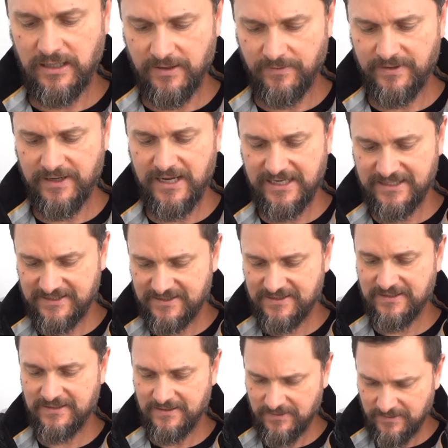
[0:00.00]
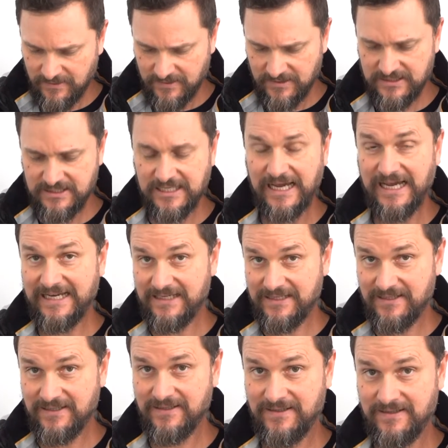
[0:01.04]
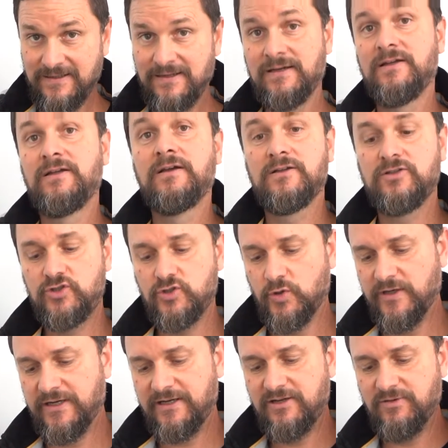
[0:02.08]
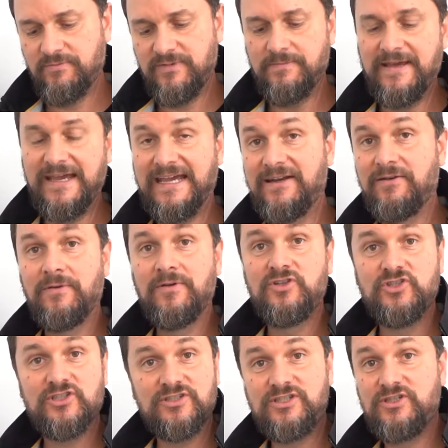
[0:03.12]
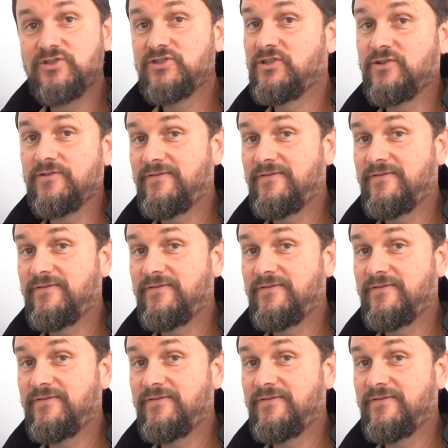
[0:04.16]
A nice, tight join can be made just using your